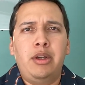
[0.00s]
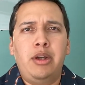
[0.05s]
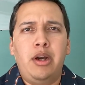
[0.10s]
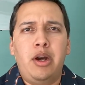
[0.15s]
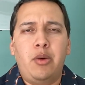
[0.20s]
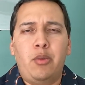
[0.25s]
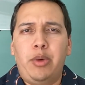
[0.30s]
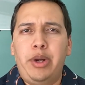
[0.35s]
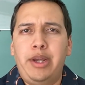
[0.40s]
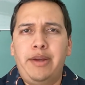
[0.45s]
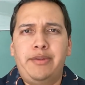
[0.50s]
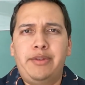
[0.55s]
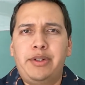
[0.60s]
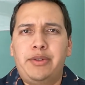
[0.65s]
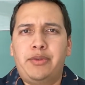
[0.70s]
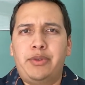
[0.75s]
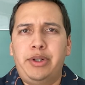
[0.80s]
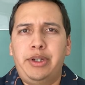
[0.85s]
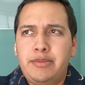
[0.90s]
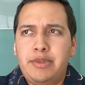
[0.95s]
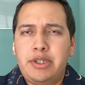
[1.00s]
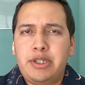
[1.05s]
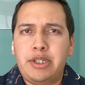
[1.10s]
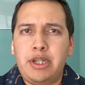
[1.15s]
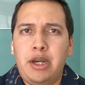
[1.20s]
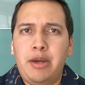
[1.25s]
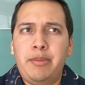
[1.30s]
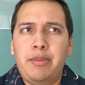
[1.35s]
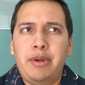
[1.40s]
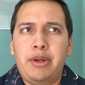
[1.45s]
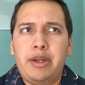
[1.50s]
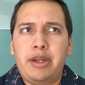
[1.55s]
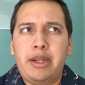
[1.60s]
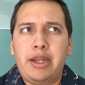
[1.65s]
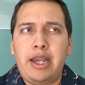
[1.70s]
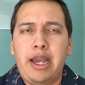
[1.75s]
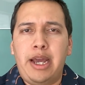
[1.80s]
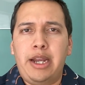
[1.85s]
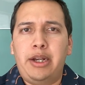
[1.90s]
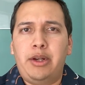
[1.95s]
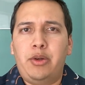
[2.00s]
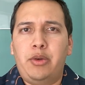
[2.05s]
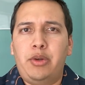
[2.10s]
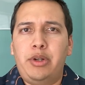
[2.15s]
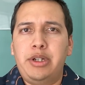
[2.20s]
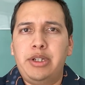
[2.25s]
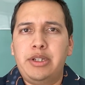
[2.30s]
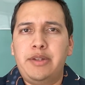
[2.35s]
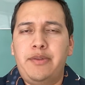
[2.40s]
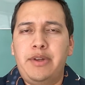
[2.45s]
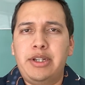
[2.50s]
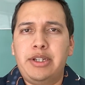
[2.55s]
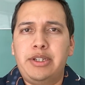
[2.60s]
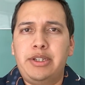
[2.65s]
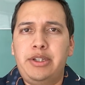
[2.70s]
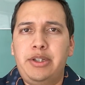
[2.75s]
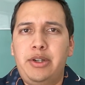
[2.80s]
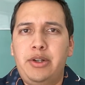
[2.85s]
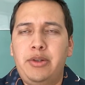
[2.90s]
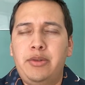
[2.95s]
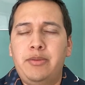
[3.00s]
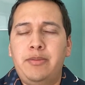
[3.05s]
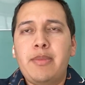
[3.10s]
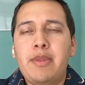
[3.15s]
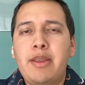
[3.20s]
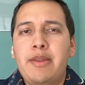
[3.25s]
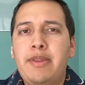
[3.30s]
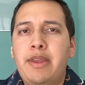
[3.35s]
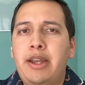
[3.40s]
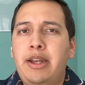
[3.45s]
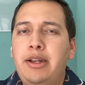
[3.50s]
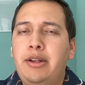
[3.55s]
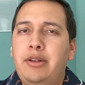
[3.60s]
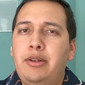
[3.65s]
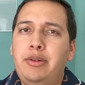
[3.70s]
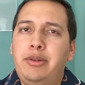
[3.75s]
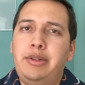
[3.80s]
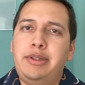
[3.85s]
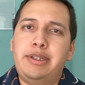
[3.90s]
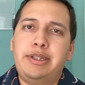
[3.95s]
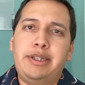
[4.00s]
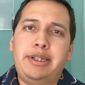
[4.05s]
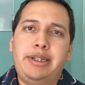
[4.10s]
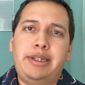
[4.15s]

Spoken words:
array of different subcategories of SEO that includes